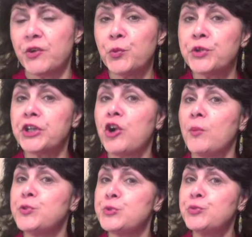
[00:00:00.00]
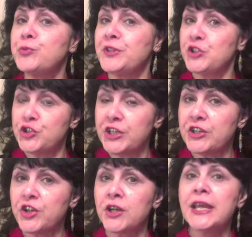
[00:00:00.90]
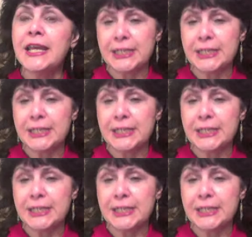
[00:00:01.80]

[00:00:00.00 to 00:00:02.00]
of worker communist movement in general,